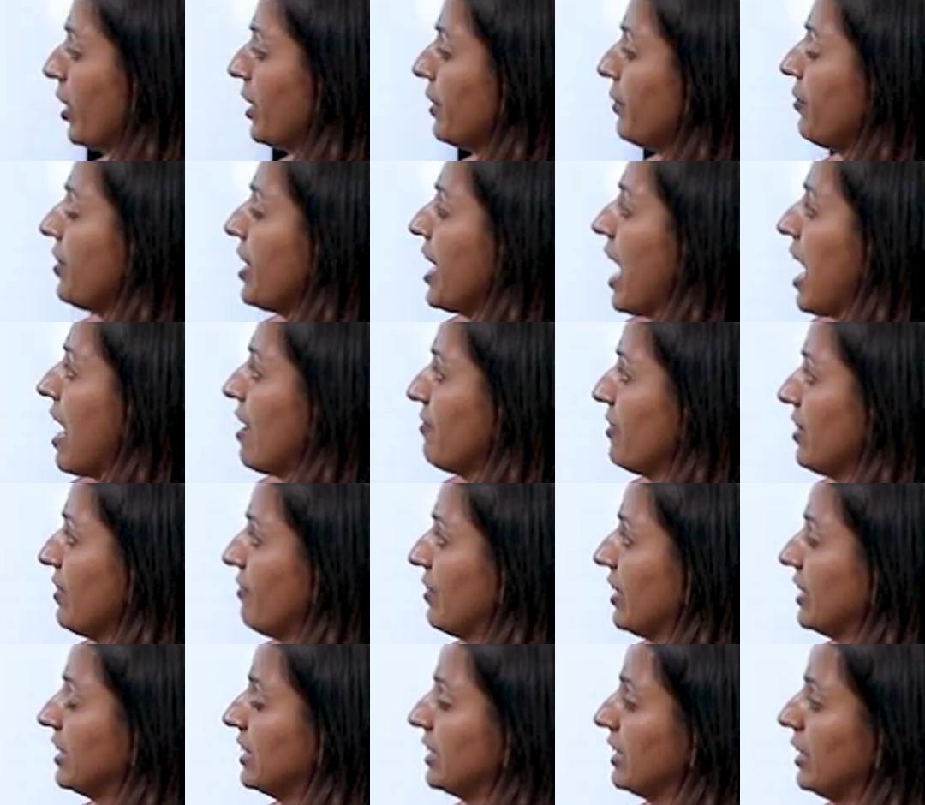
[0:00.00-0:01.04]
what we have
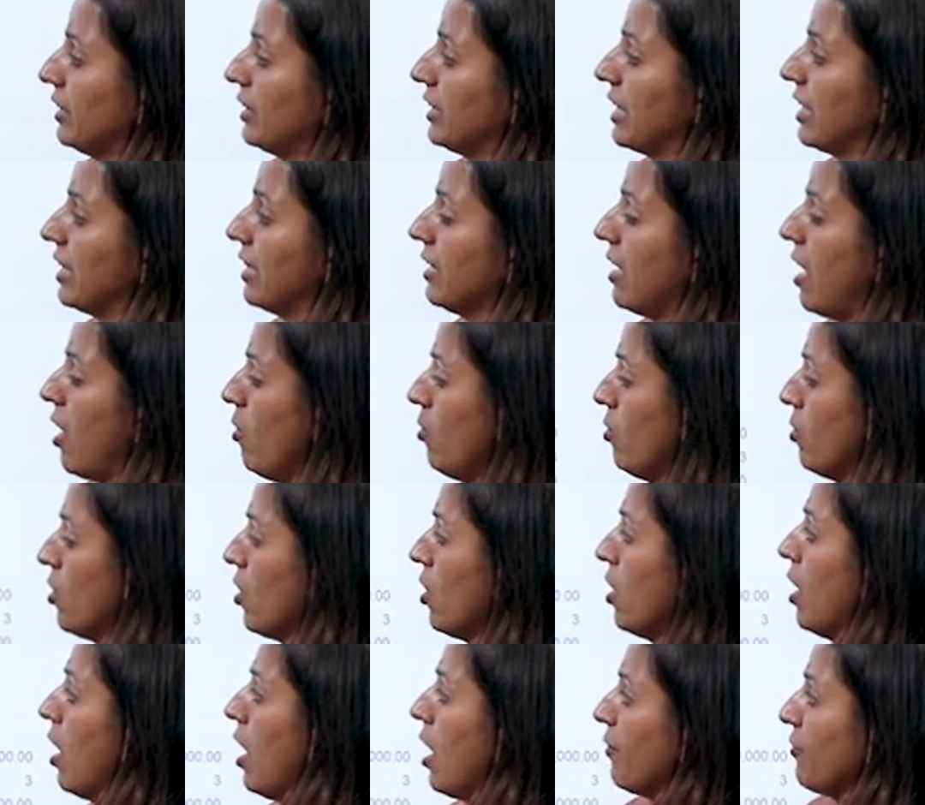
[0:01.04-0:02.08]
invested till now,
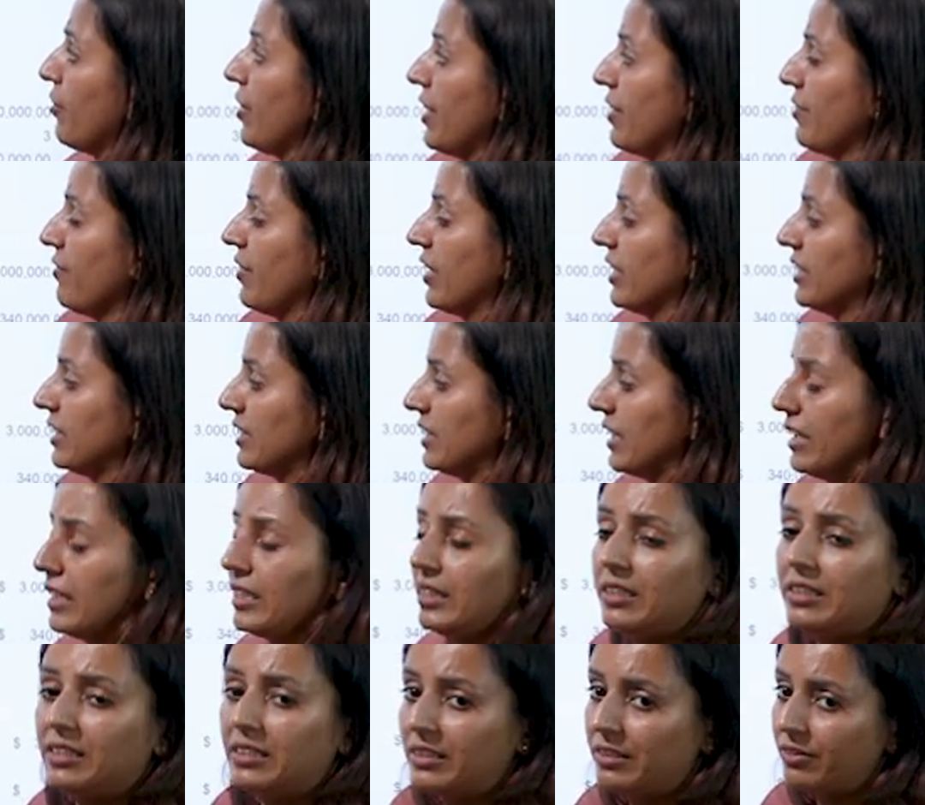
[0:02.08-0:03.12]
we invested
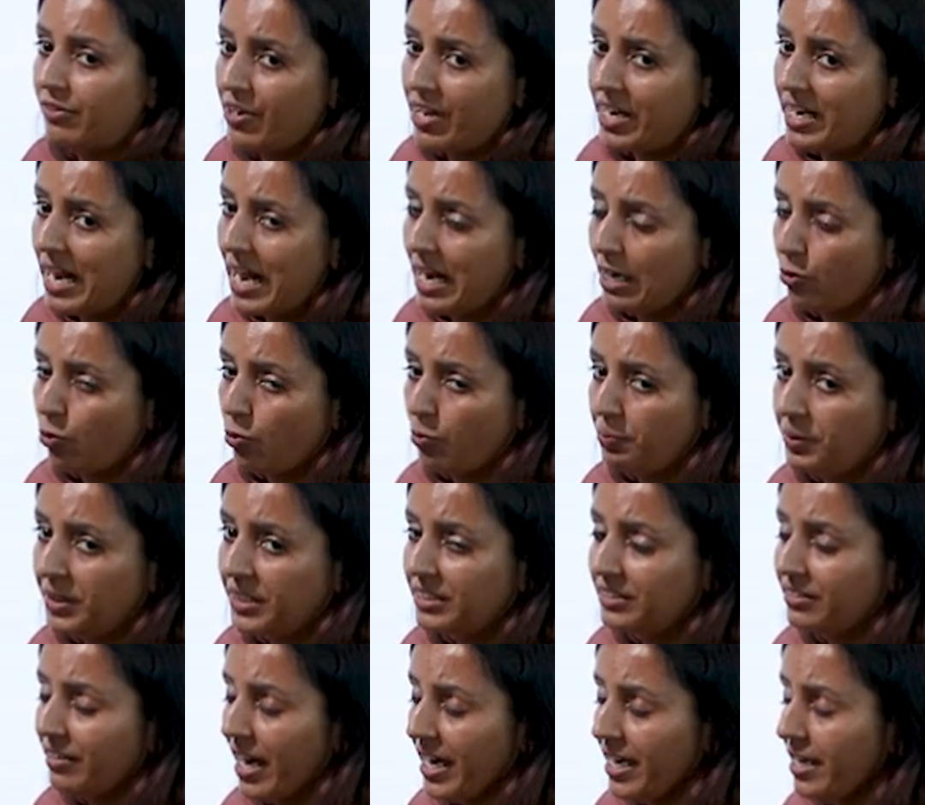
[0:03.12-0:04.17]
3 lakh
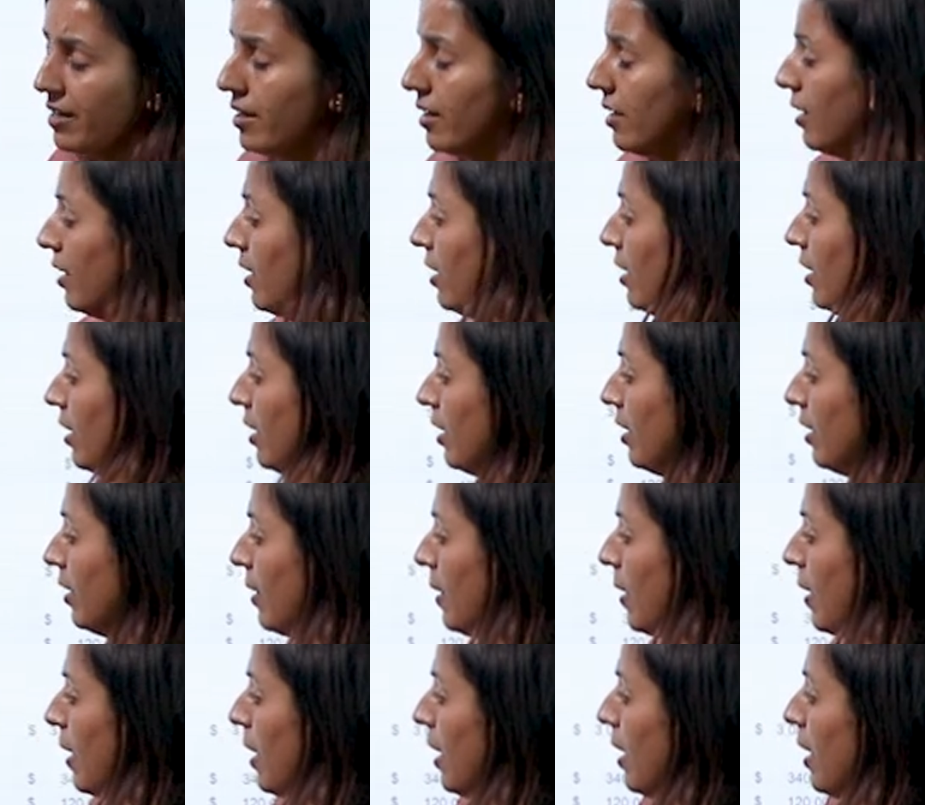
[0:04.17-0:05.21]
rupees, right?
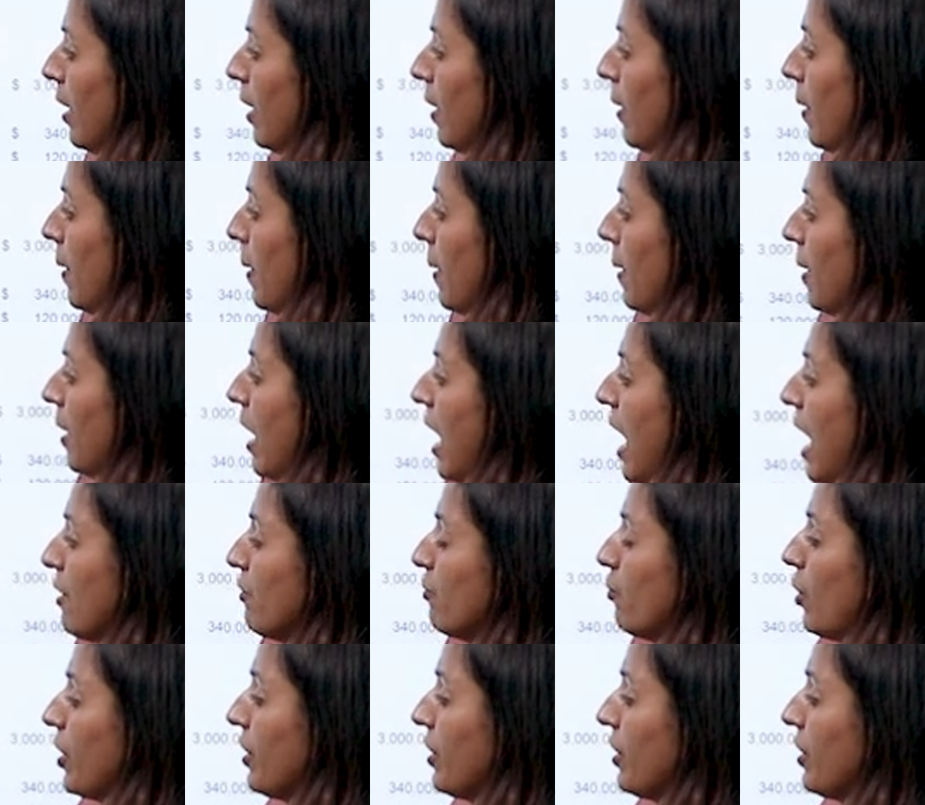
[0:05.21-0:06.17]
And